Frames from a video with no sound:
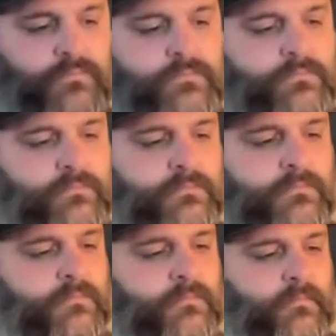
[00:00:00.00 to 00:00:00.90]

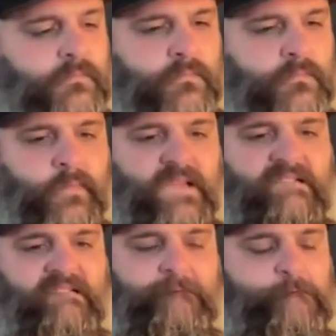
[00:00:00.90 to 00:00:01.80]

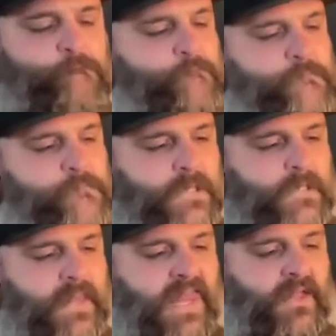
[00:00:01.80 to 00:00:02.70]

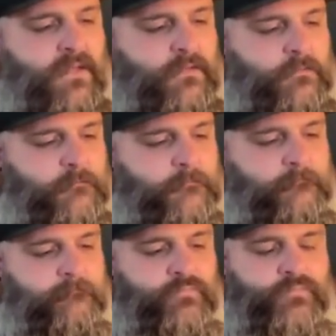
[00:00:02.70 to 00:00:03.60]

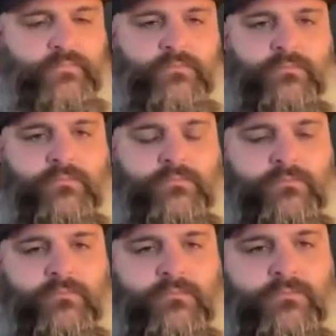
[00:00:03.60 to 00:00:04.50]

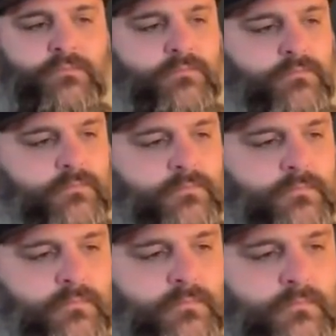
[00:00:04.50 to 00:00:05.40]

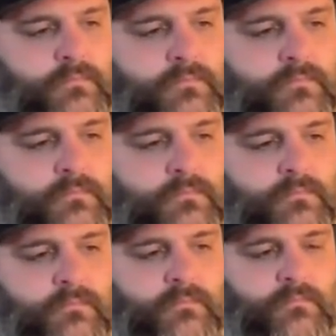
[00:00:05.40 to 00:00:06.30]

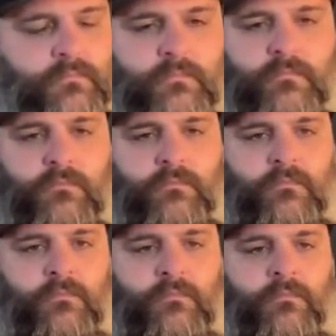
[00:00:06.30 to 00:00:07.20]

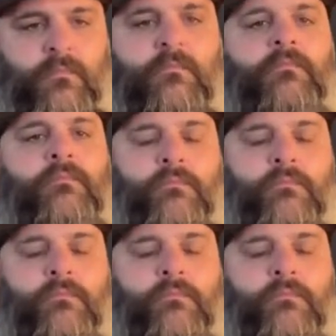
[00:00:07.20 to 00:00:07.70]
[no speech]